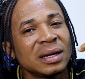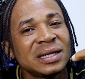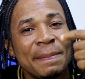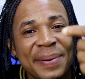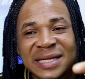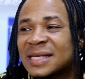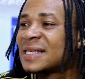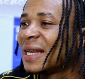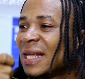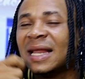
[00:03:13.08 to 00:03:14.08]
The person
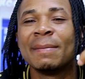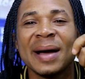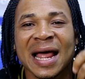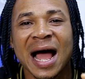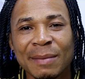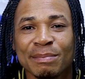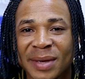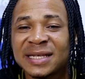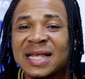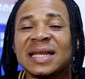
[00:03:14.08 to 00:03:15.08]
sending the money,
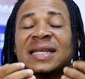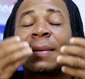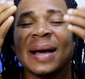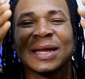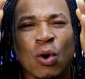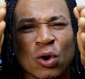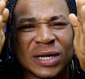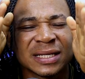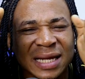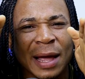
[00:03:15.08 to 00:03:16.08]
me sending the money all
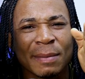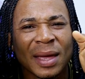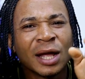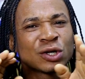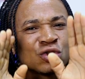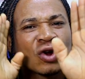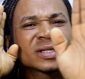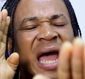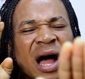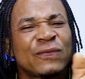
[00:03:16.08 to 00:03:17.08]
the time,
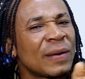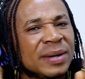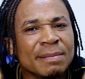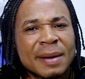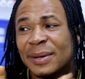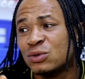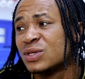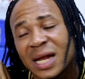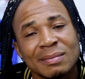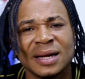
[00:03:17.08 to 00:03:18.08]
don't I have family members to
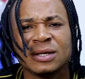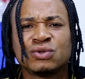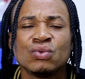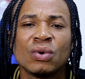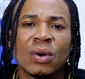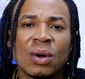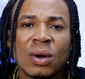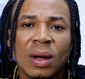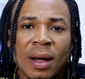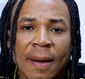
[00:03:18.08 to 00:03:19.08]
send money to?
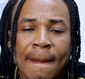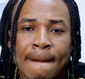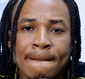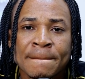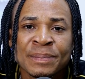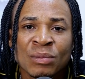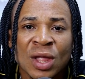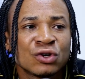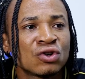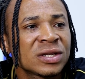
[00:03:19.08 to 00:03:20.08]

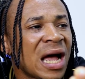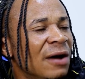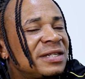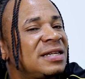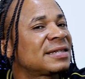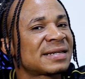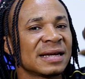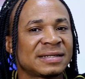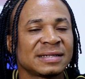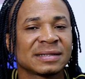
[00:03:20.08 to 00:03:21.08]
Don't I have
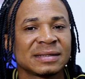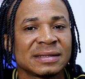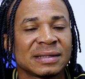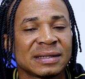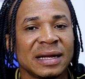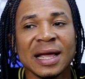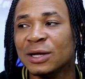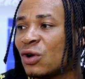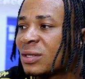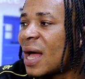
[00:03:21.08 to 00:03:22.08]
sisters?
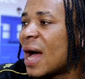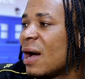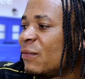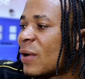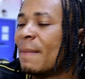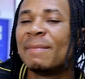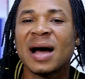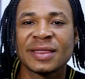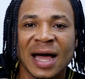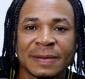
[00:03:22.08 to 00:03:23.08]
Don't I have a
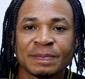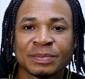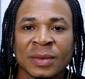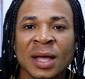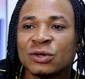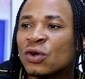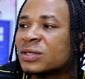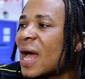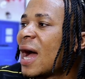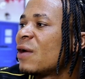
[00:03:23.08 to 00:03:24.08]
mother?
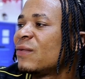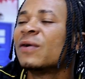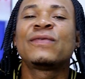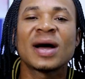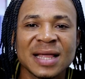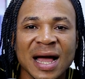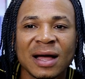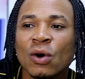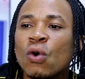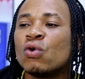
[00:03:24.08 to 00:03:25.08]
Don't I have a
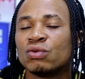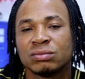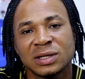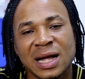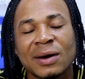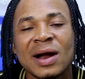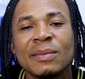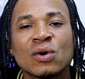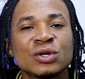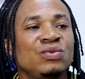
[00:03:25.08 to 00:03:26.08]
father? Oh, you can cry,
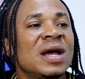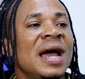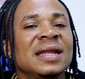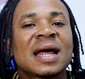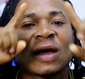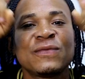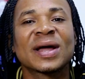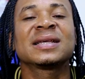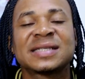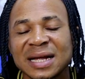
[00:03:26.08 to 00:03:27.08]
because we are in an
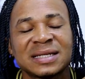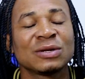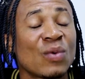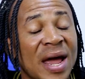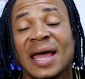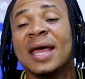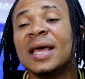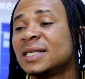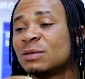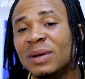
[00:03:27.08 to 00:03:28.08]
African setting where
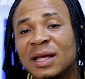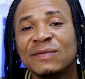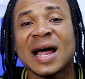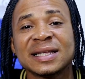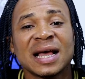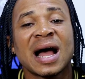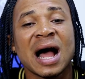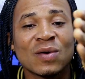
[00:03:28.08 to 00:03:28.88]
it is believed that